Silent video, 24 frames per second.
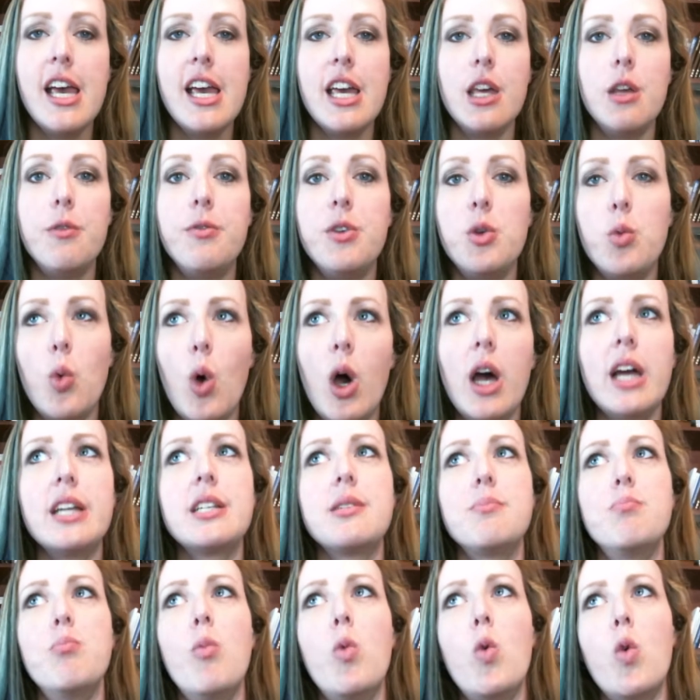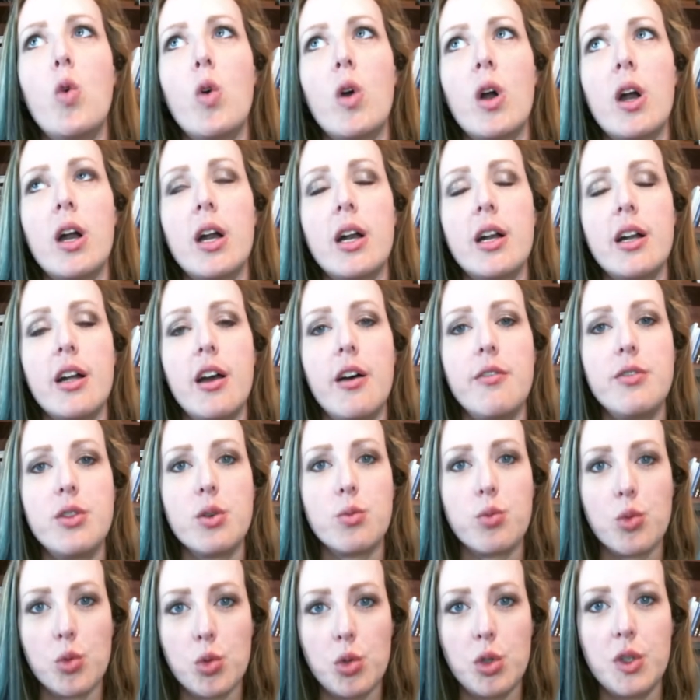If you want more of the
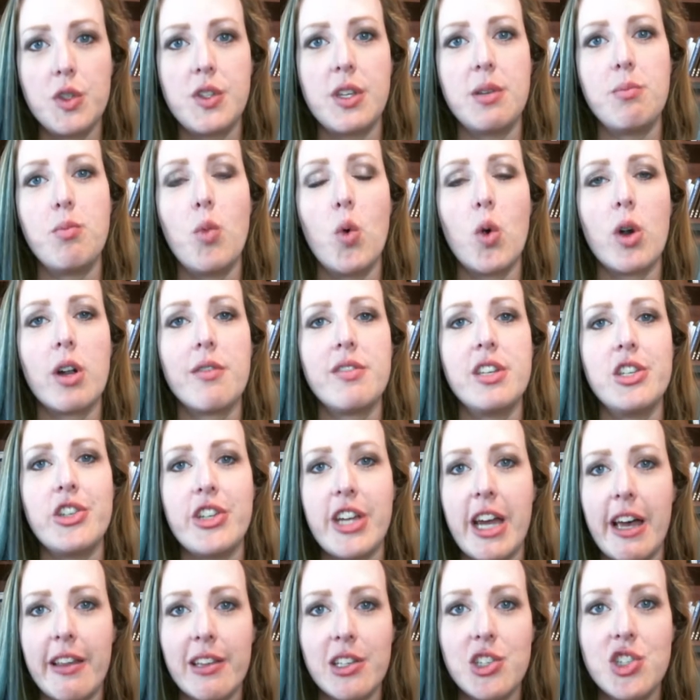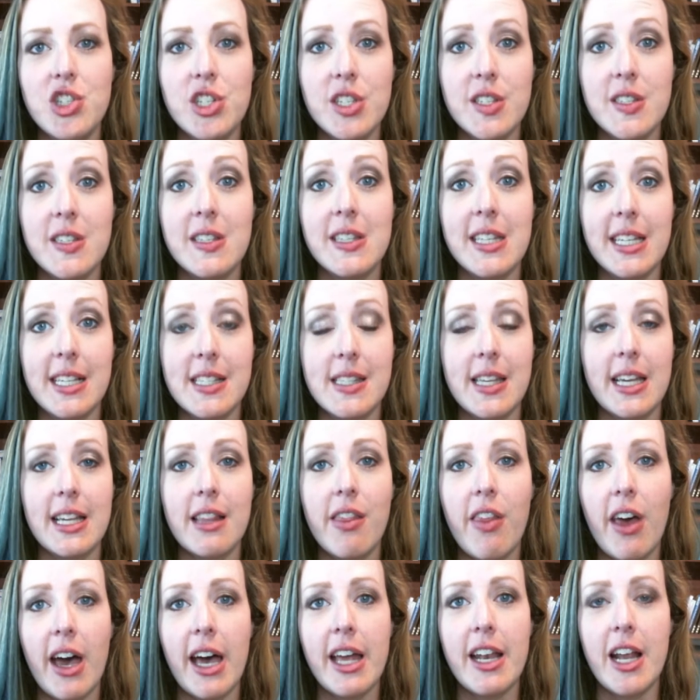rules and more of the challenges and things like
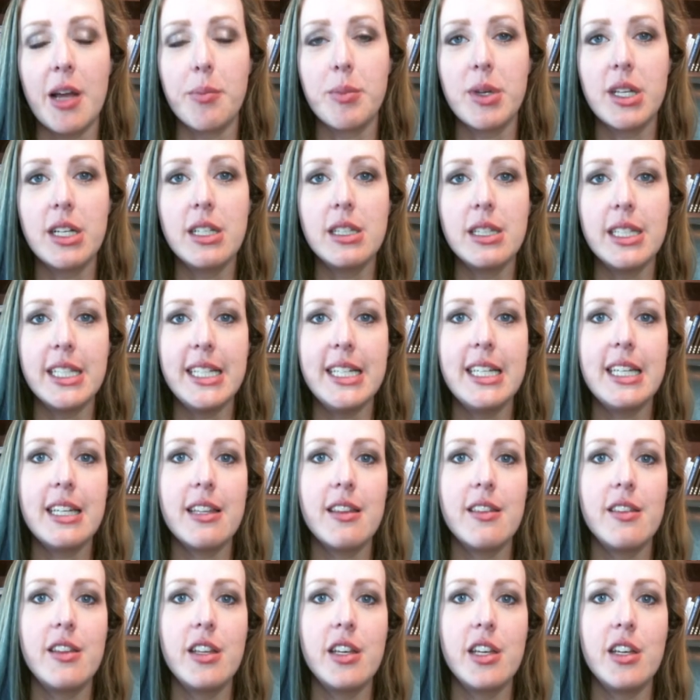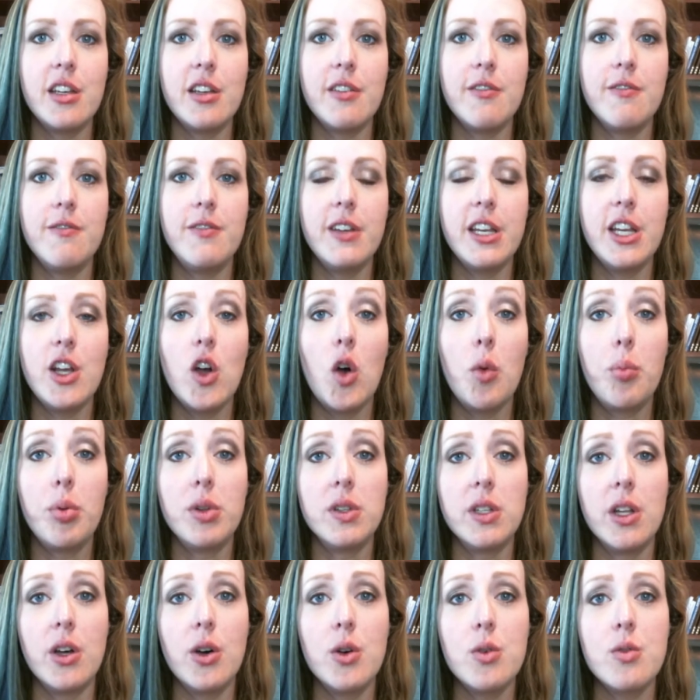that, I'm going to link the video
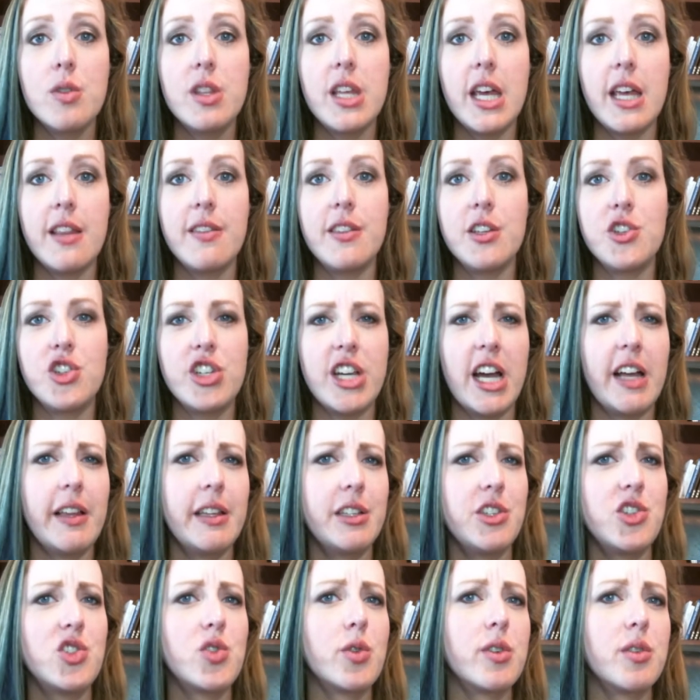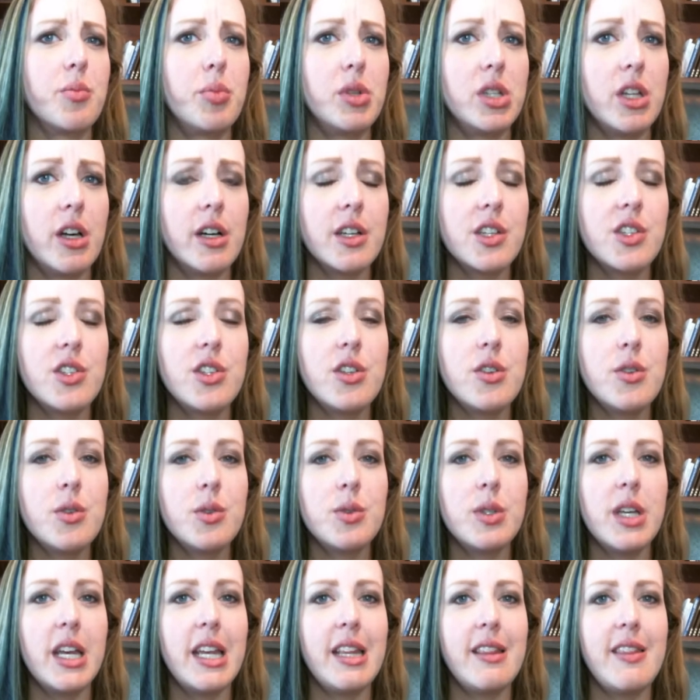below that the challenge sort of belongs
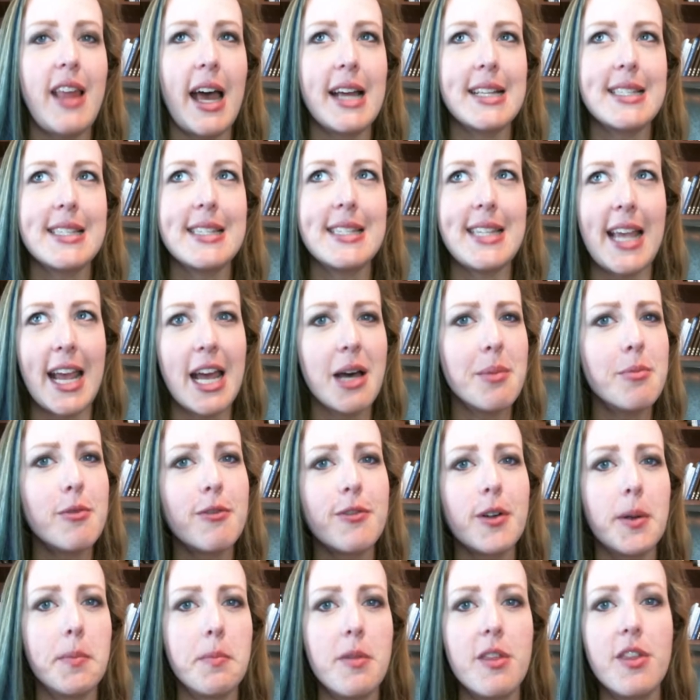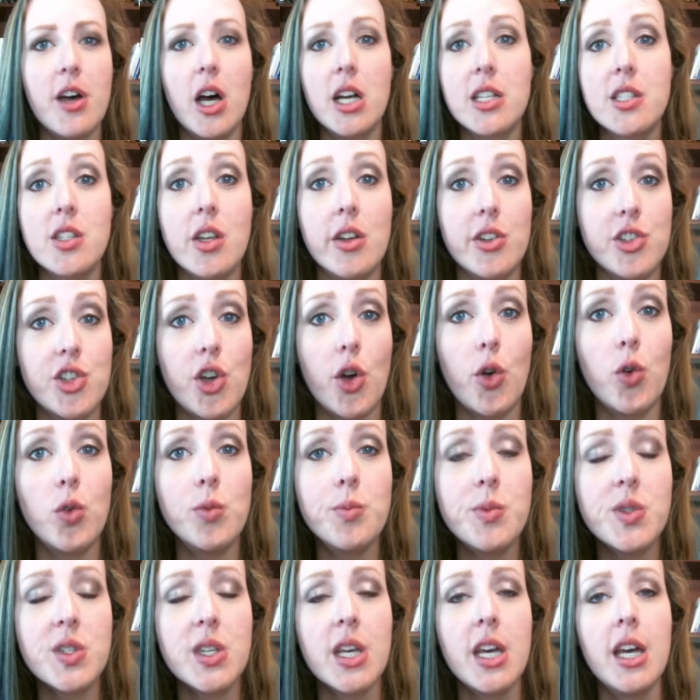to, and that's Sam from Thoughts on
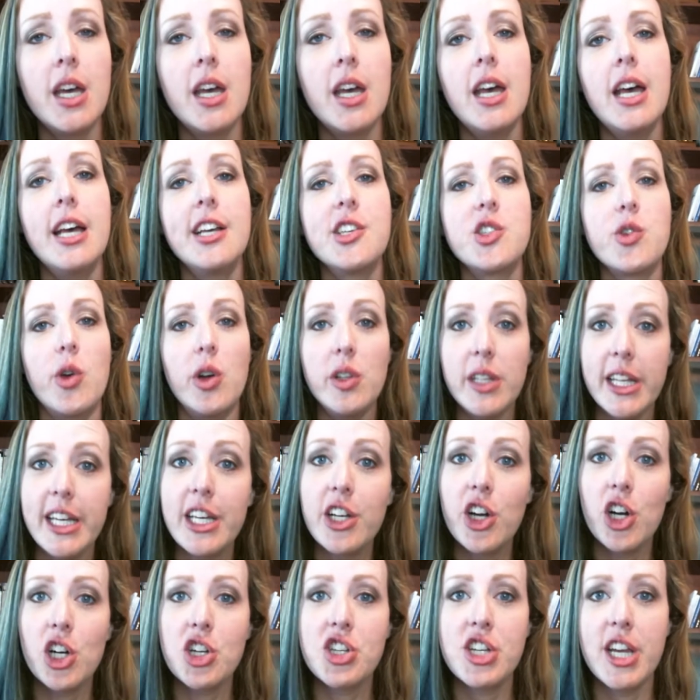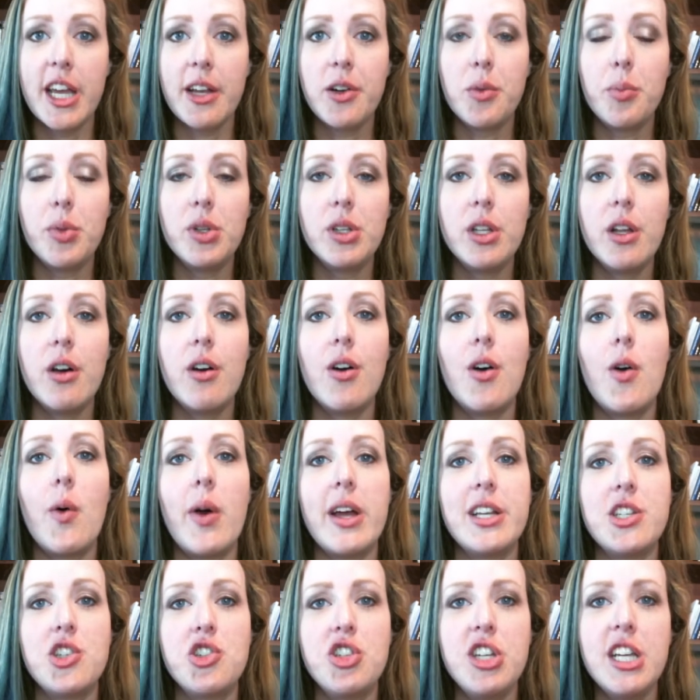Tomes. So I'll link her channel below,
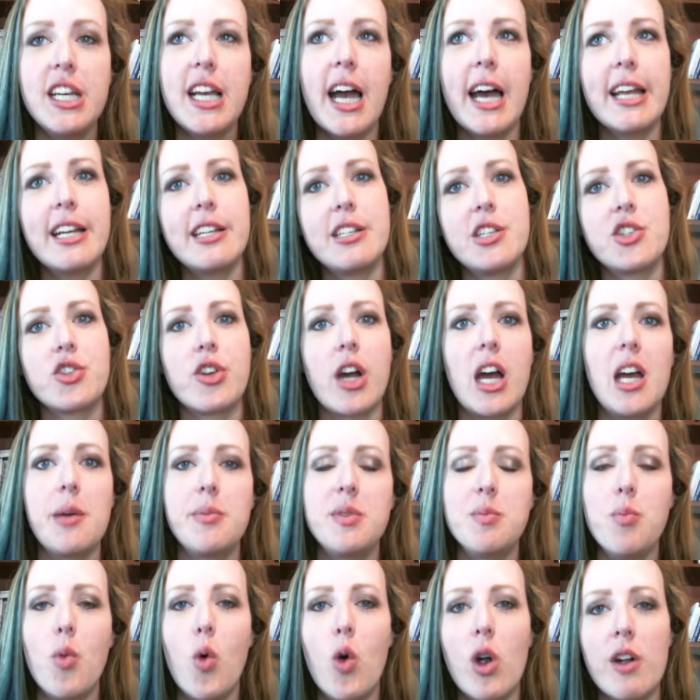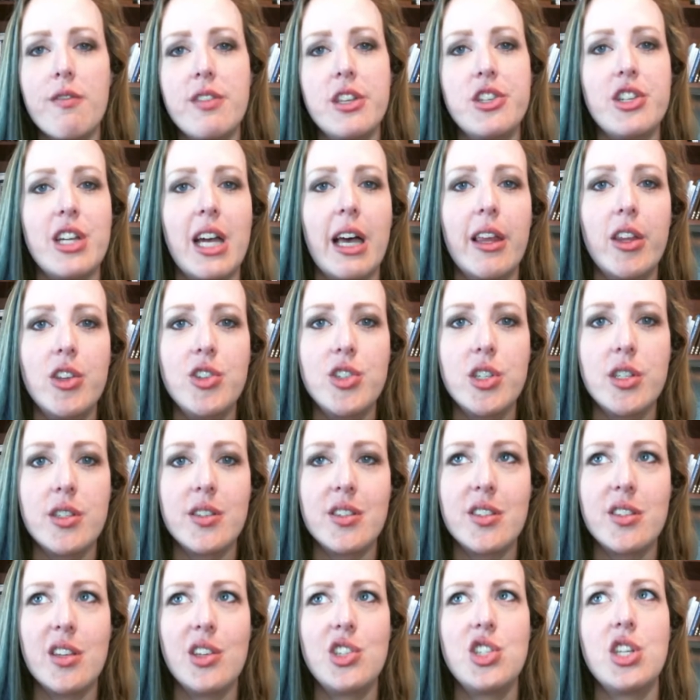and she kind of describes more of the challenges,
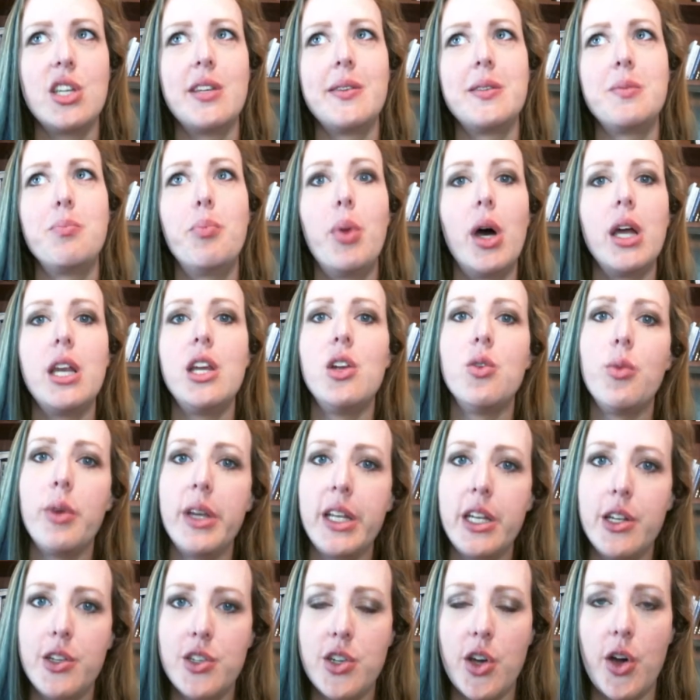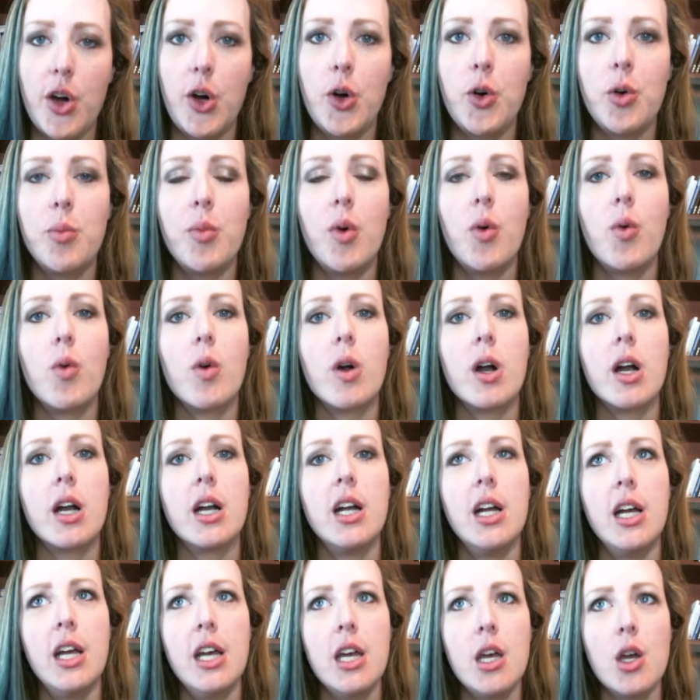such as buddy read a tome, or
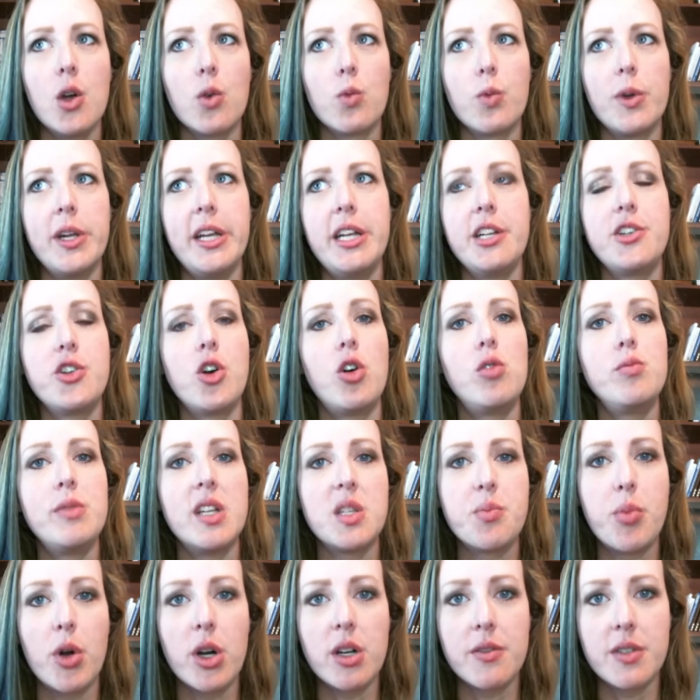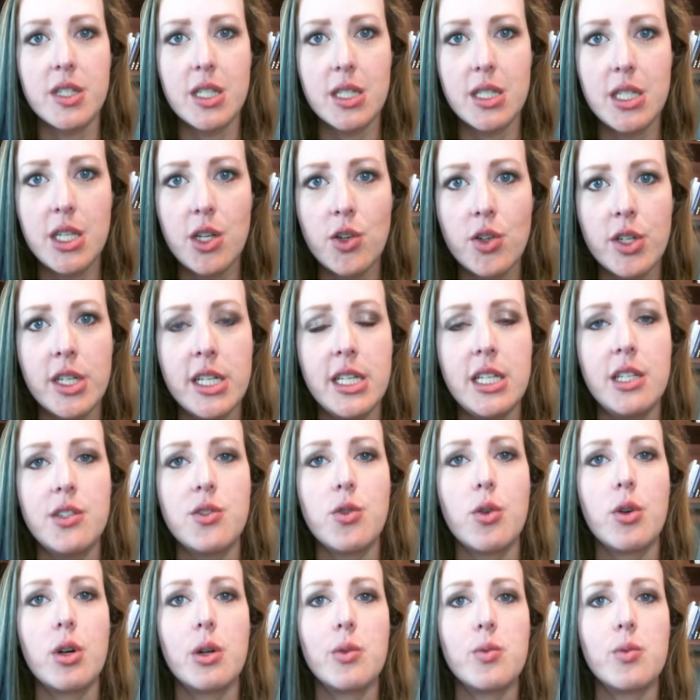read a tome that's part of a series, or